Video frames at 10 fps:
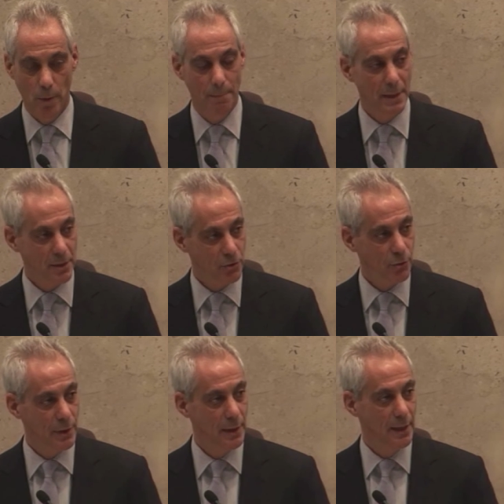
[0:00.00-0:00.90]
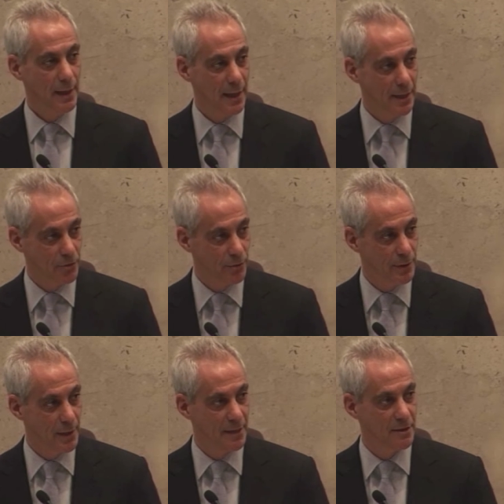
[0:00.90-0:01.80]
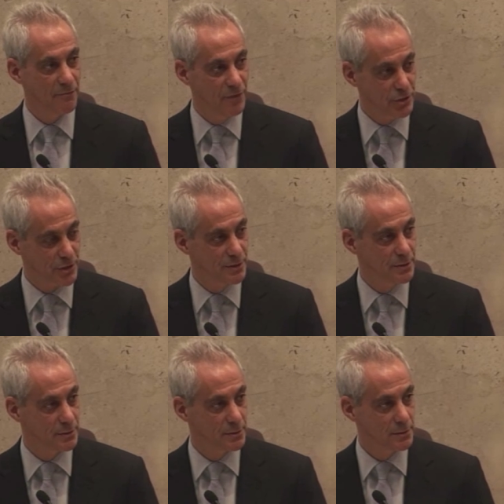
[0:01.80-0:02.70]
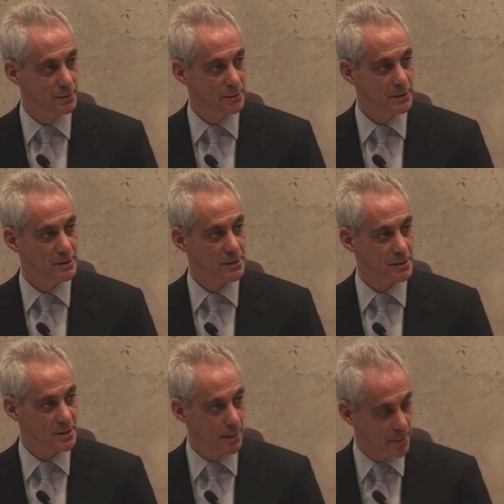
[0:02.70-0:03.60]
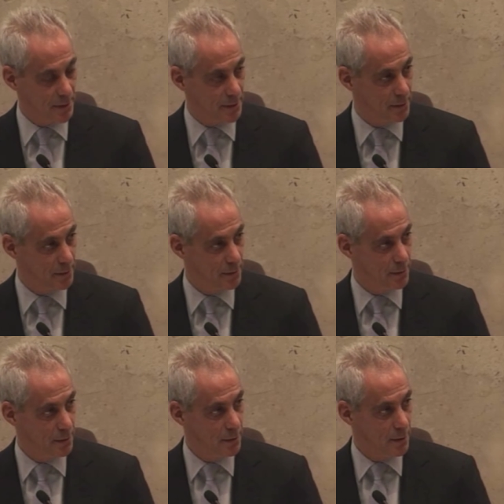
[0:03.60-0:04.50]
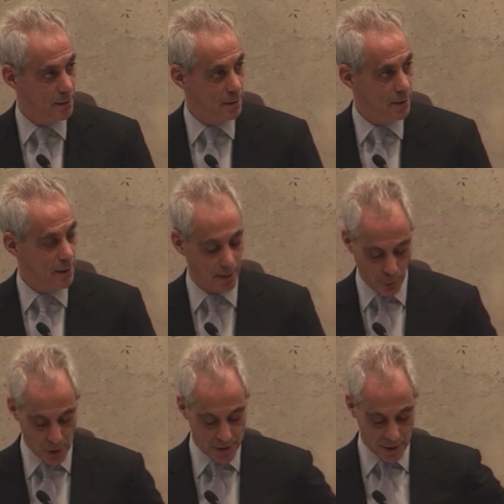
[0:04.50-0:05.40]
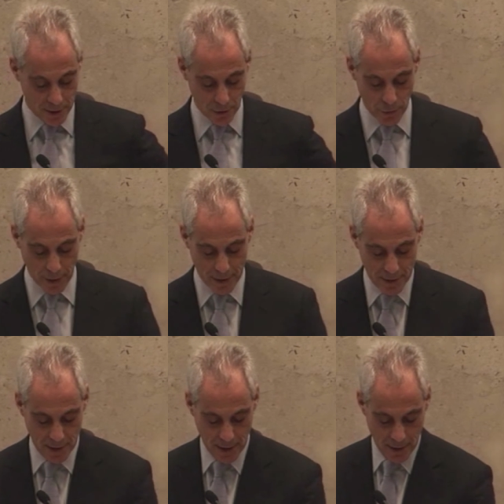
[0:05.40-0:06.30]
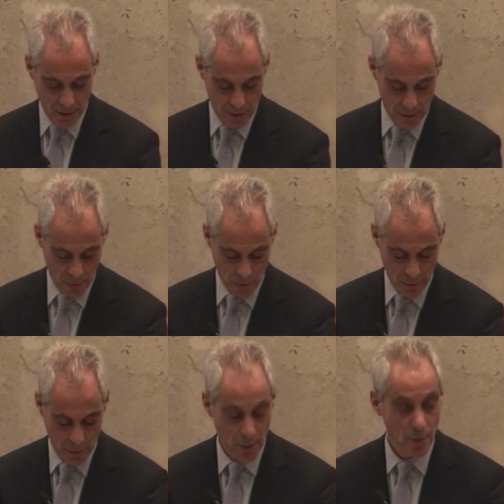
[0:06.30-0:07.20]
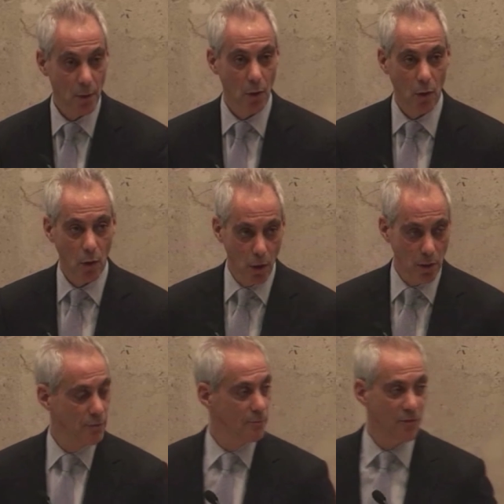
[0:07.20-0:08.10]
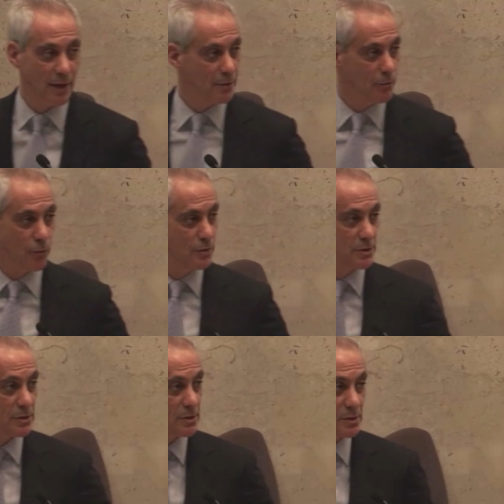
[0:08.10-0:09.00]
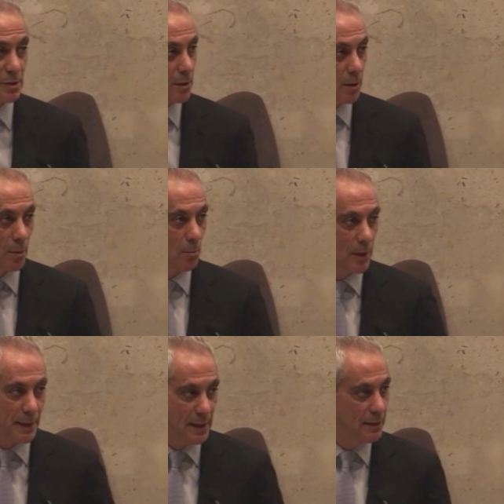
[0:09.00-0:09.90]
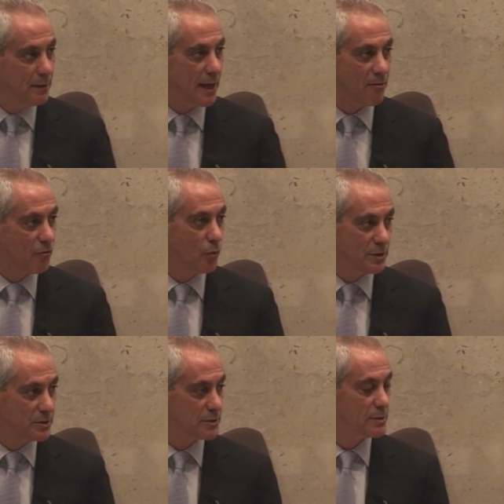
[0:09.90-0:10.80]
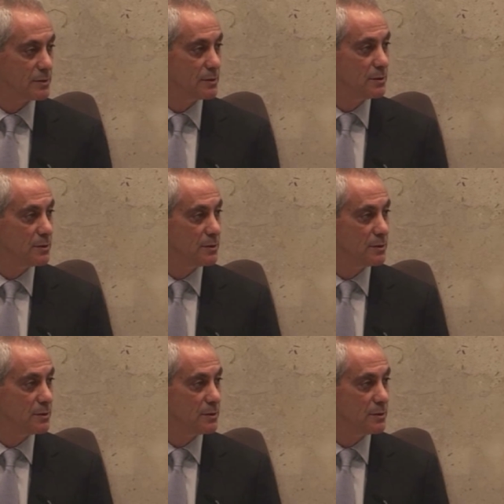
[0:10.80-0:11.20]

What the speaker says: where bigotry and hatred and division is accepted. And a president of the United States, all of them find their voices. But in that voice